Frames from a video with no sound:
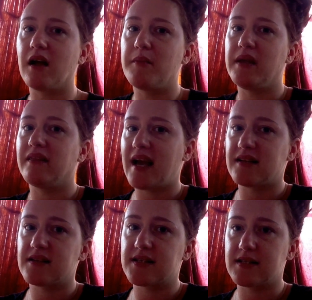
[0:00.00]
I mean
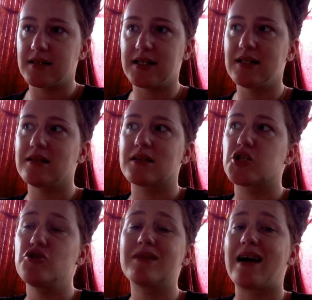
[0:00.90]
that's this is
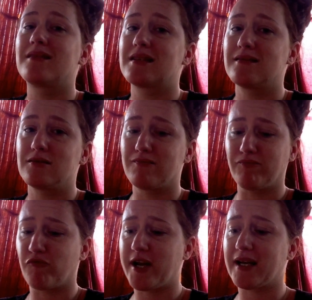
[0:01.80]
2000
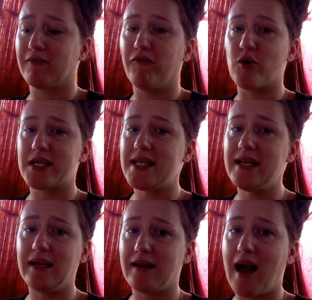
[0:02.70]
freaking
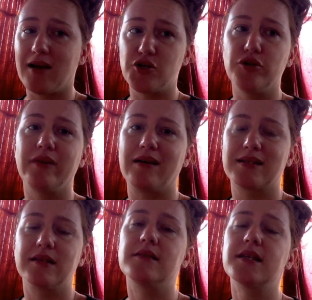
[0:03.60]
14, not
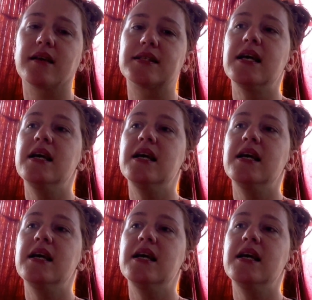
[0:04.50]
2006.